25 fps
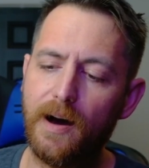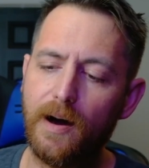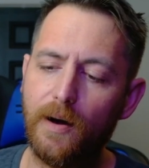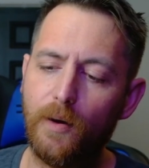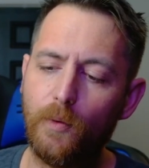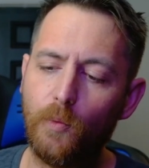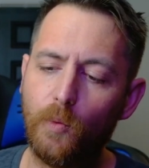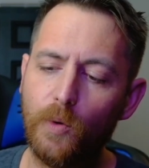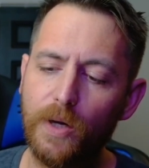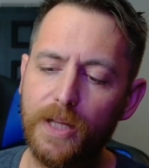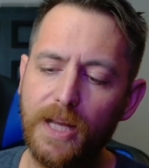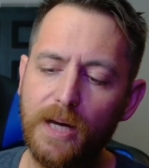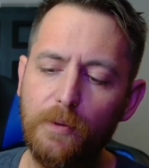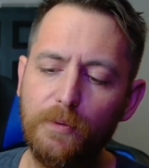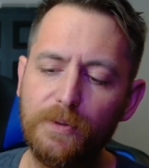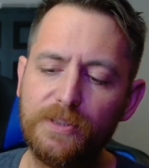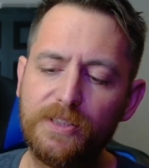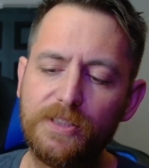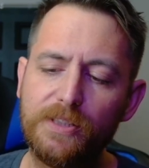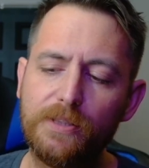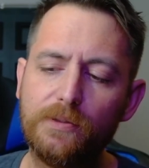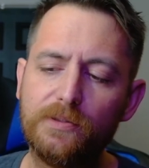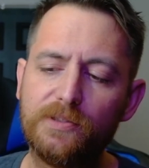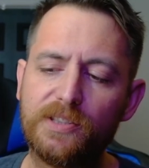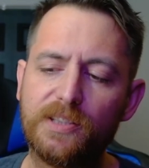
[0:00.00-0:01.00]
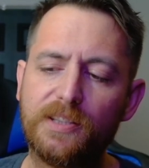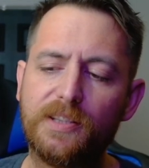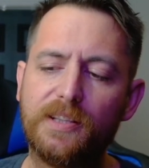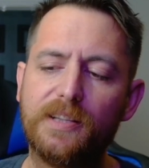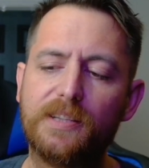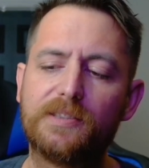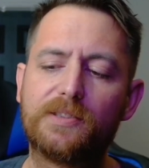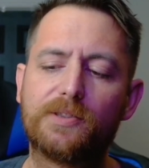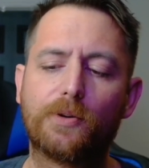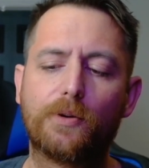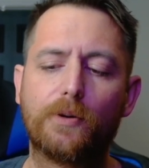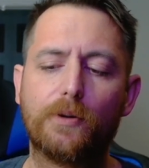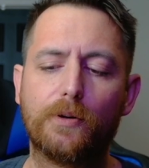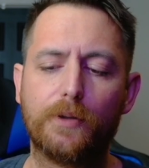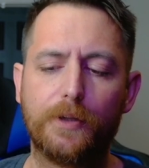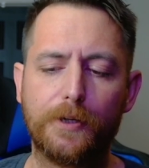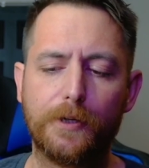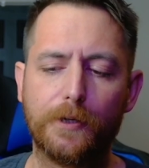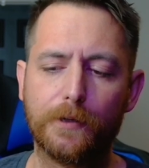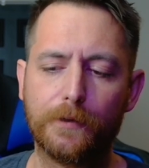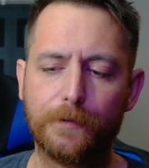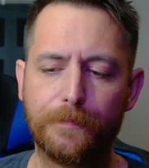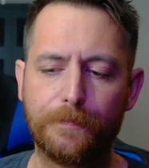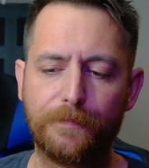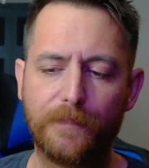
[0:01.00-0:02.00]
When I was using this
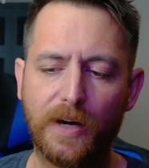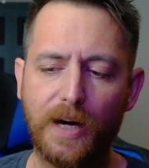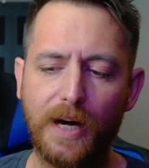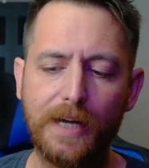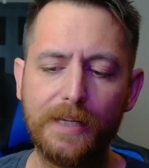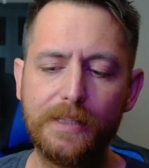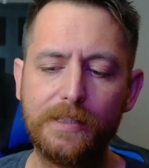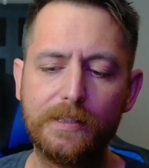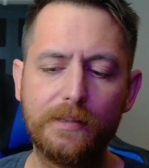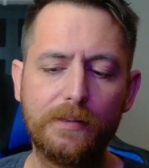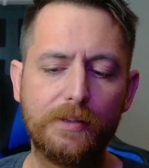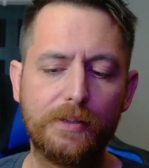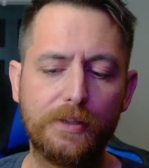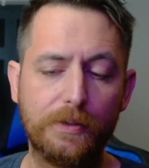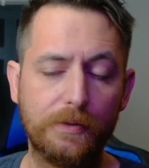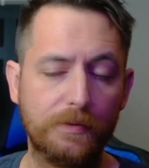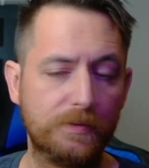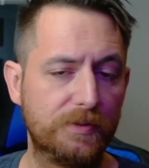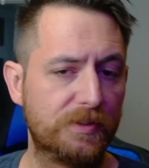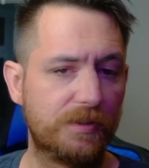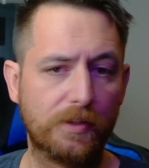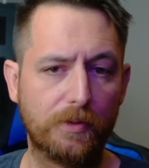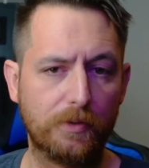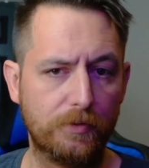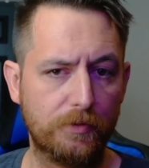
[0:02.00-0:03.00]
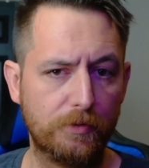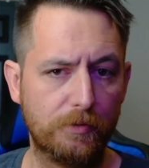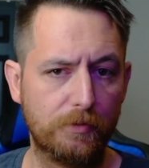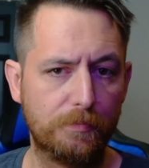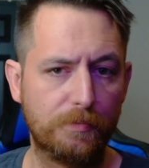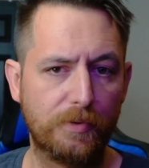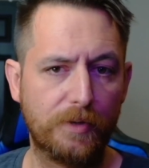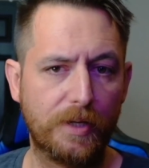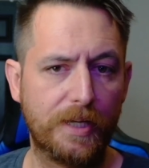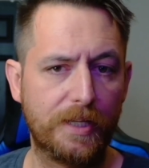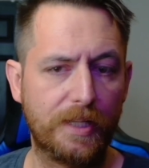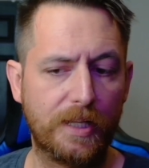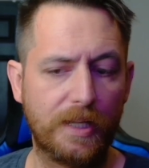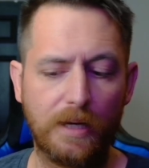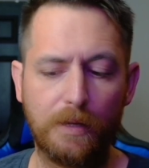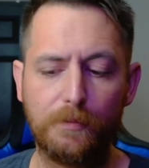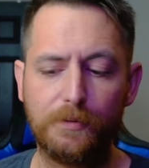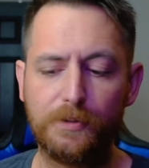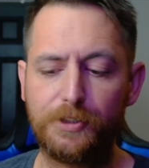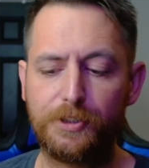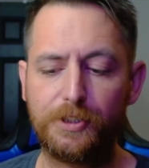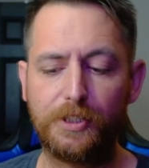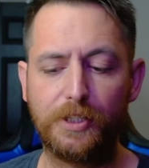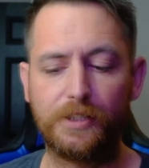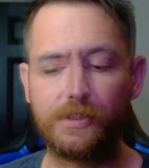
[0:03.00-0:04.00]
earlier, I didn't use the loop, and I
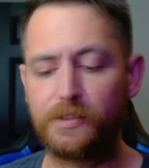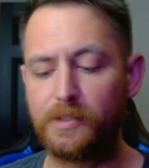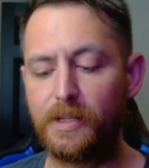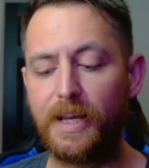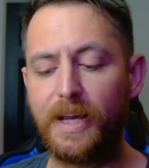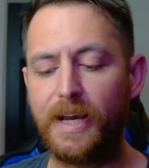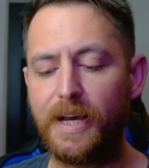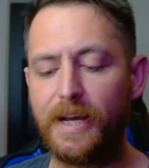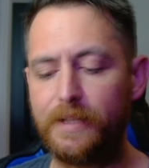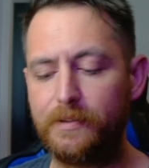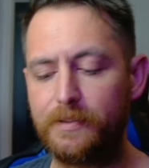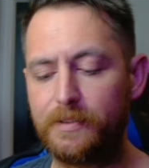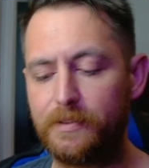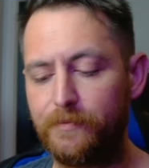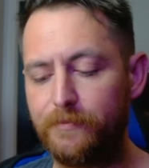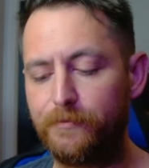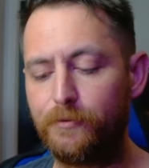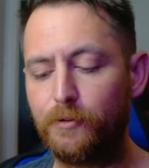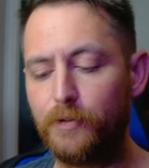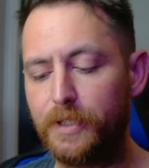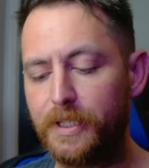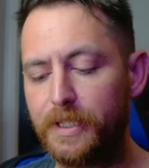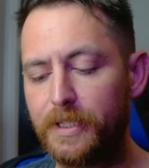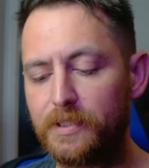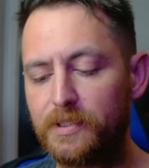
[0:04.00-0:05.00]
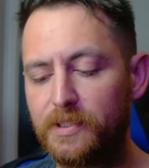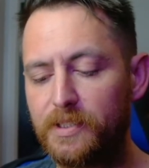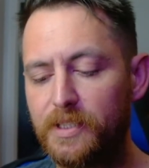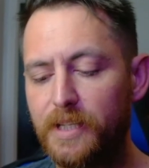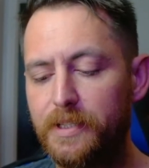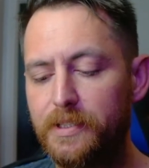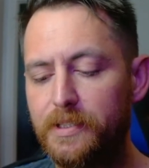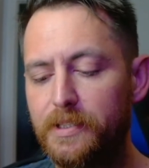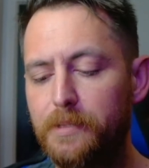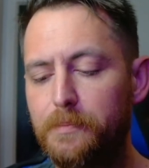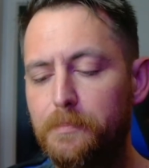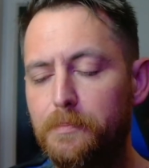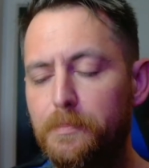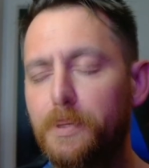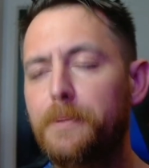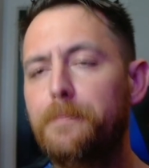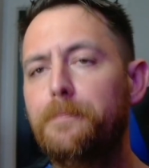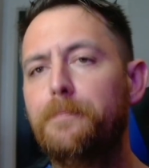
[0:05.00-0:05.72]
had it fully extended, but